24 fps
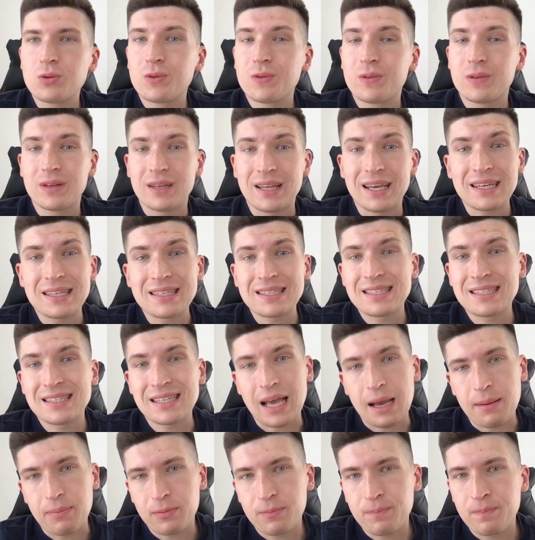to the next
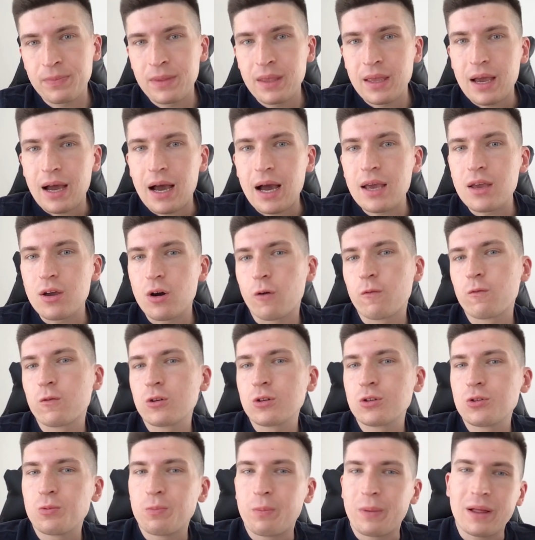step. I
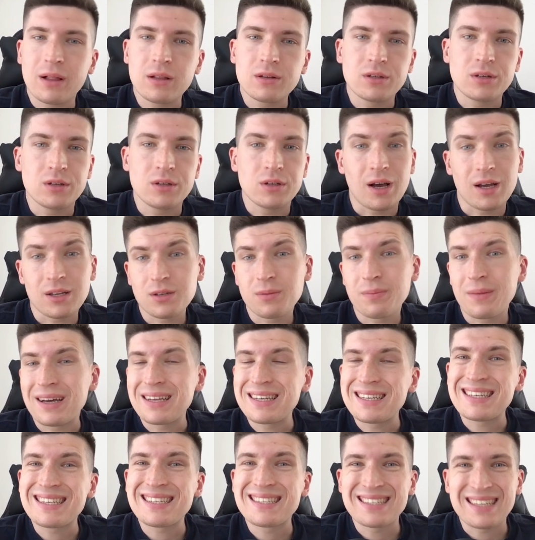offered to build an
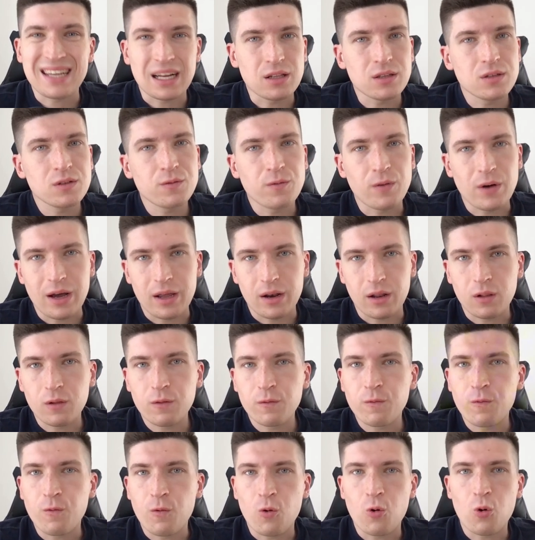automatic sales
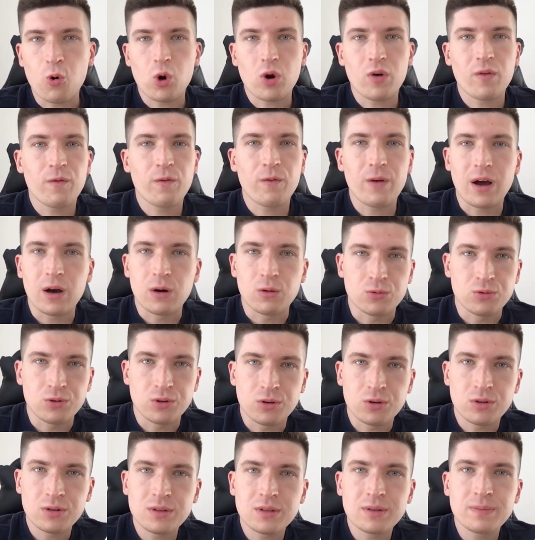funnel for
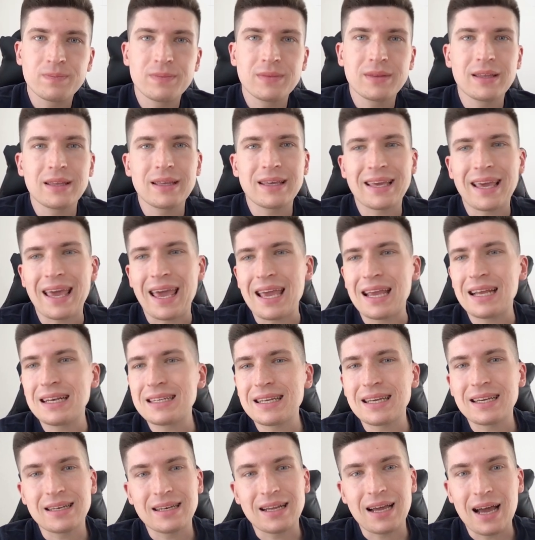founders,
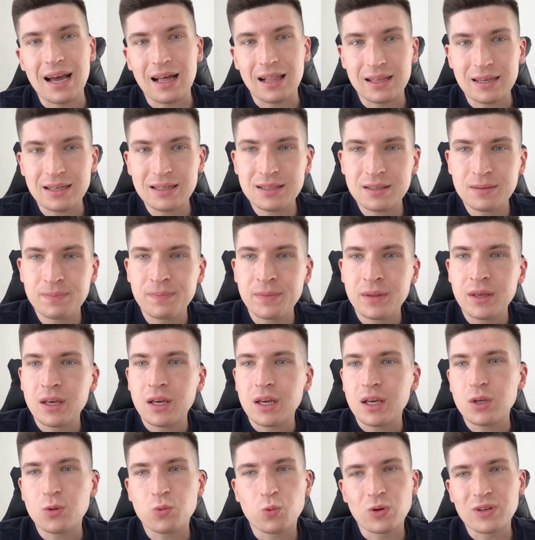Kate and Alex.
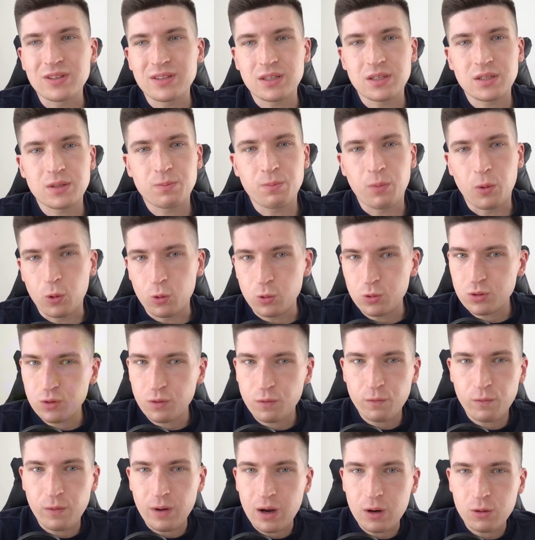It was a spouse
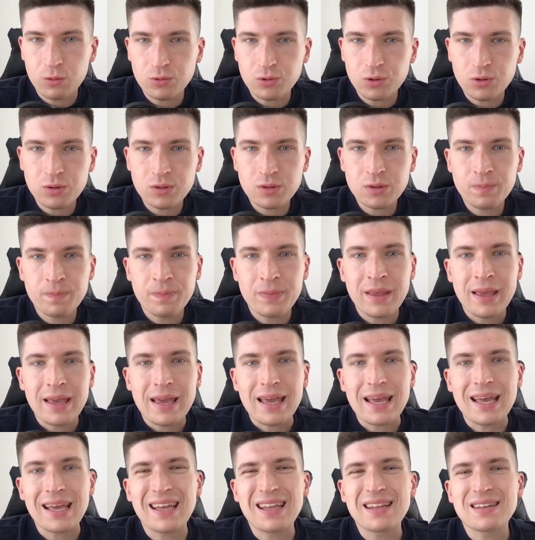of founders,
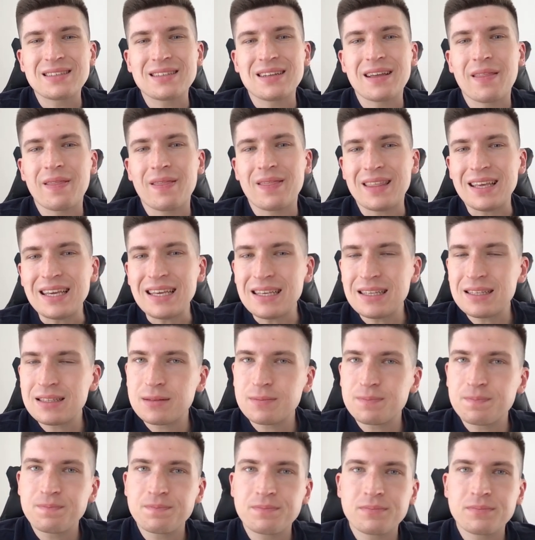and this